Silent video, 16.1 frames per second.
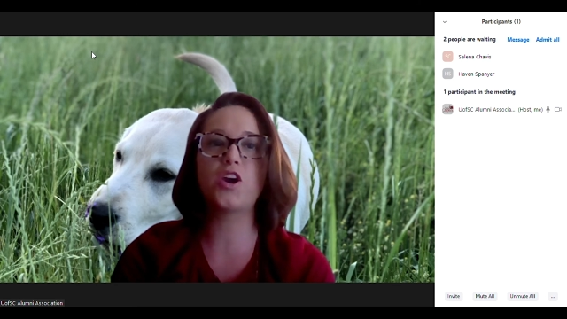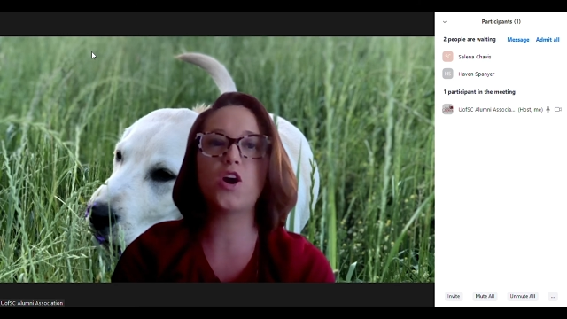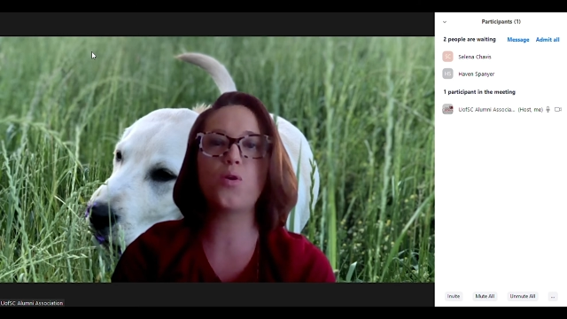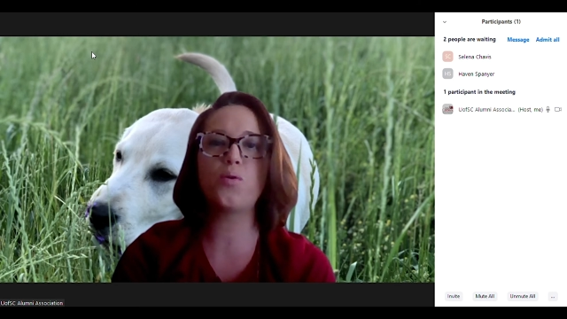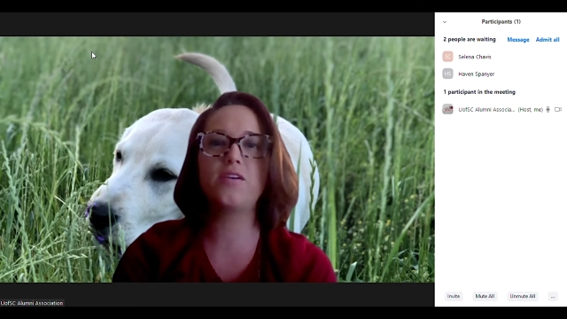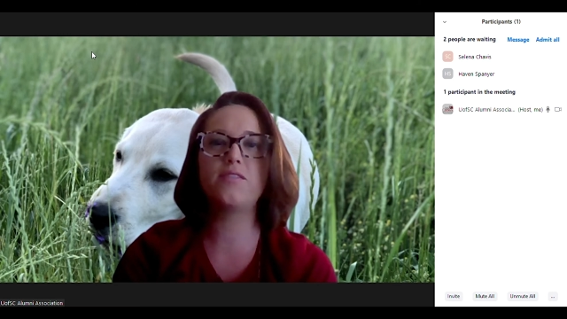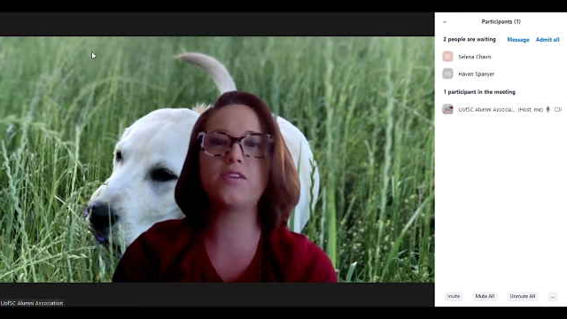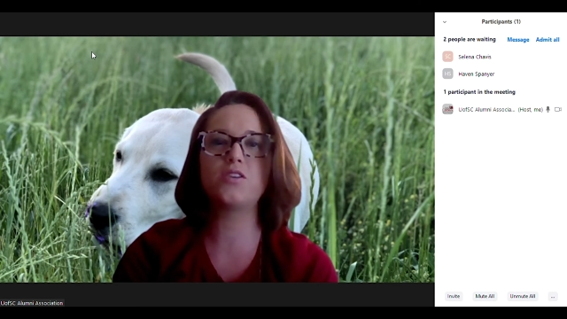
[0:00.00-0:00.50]

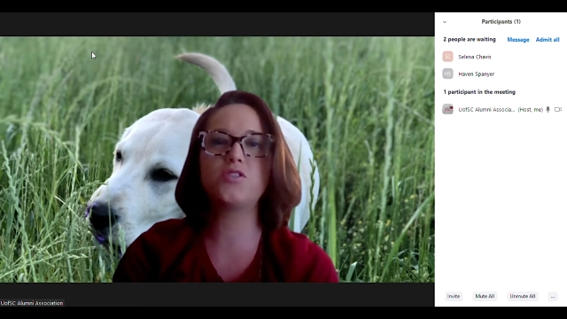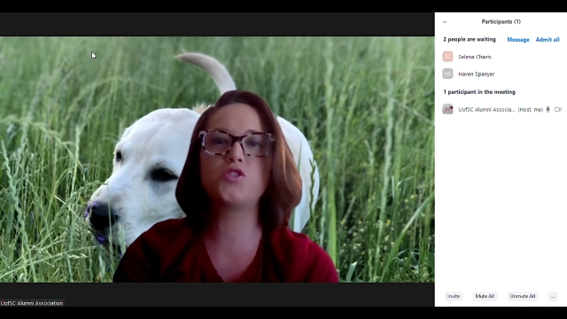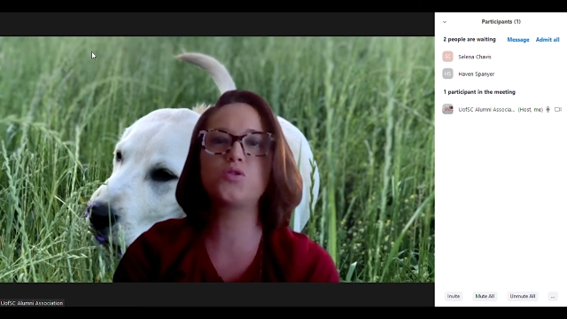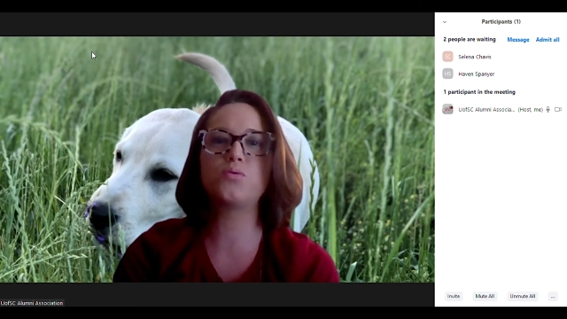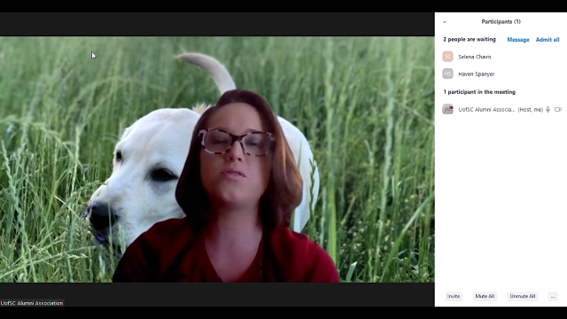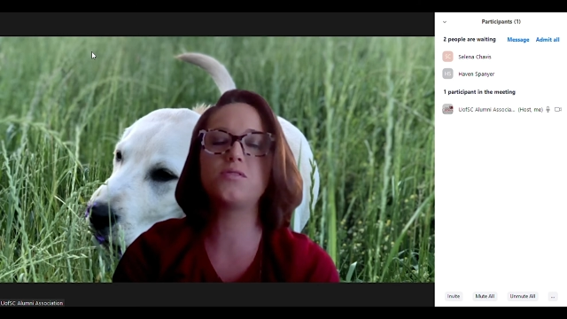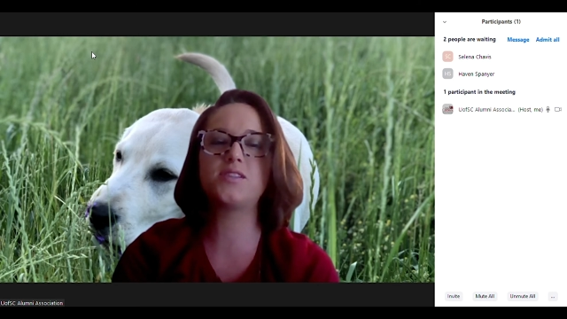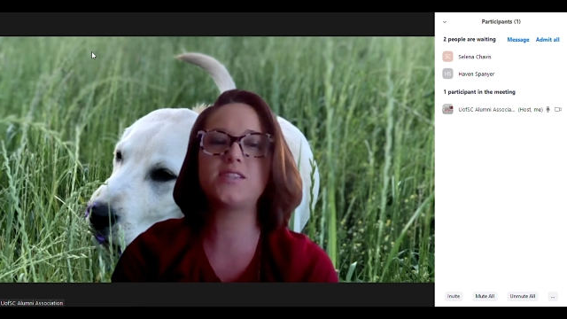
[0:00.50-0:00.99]
Going
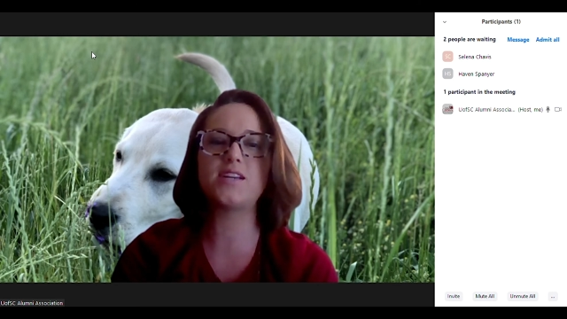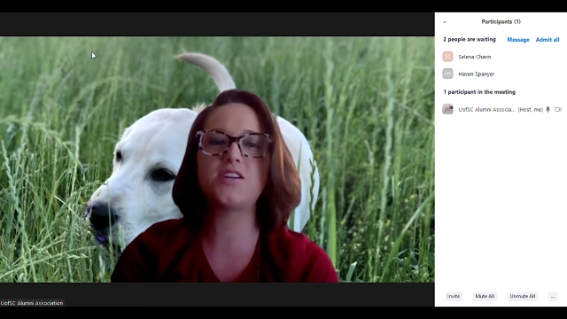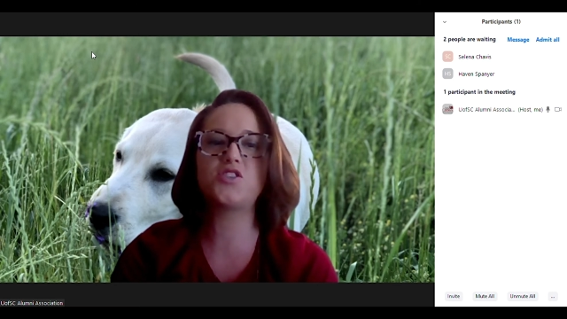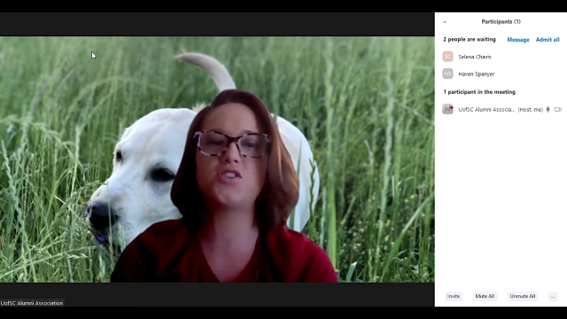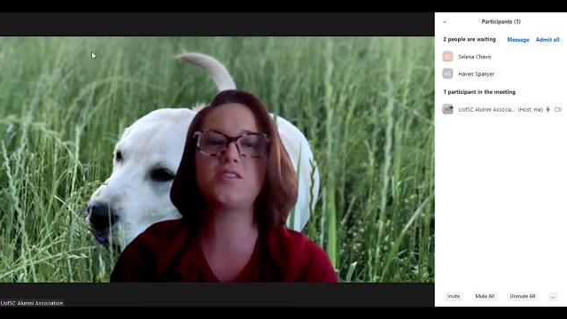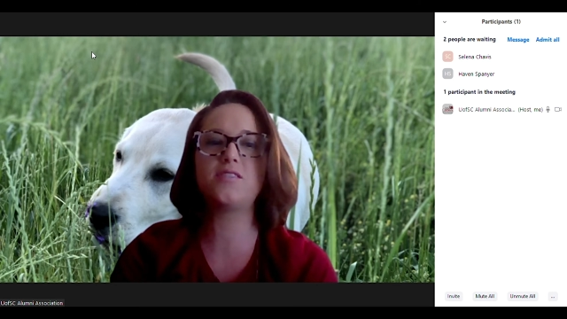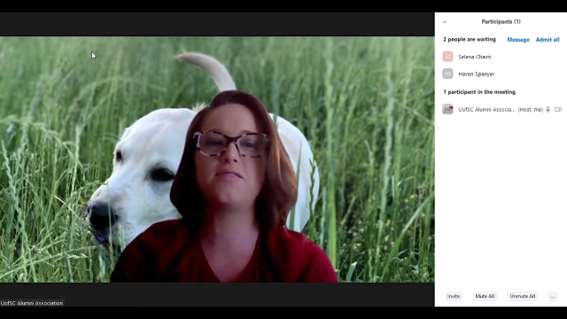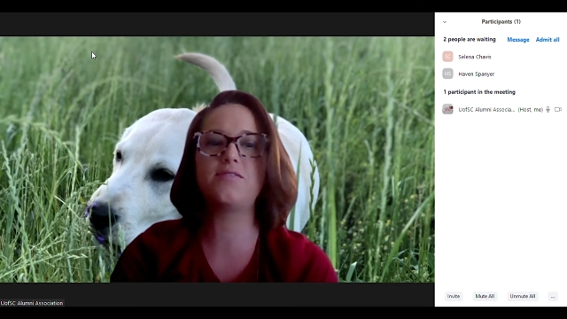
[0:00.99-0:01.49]
Virtual
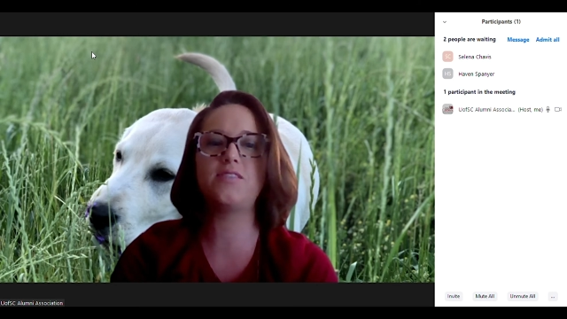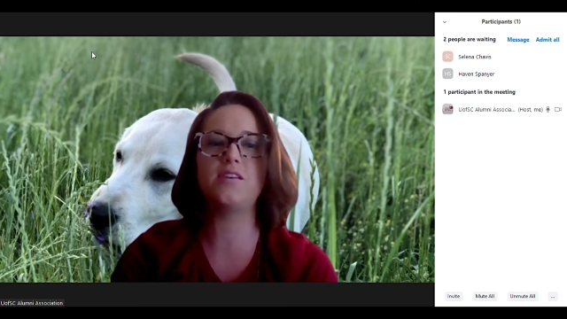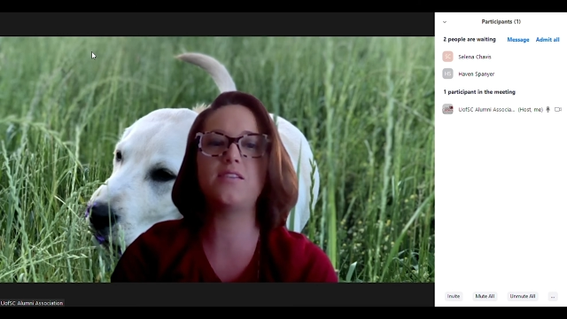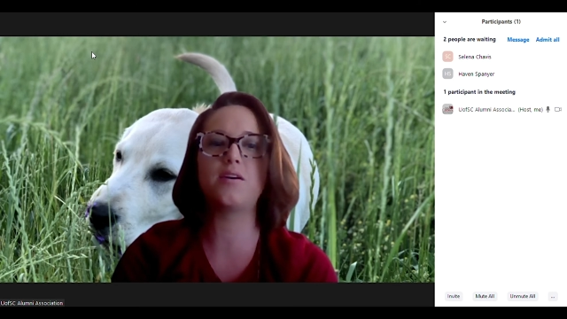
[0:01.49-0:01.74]
session of the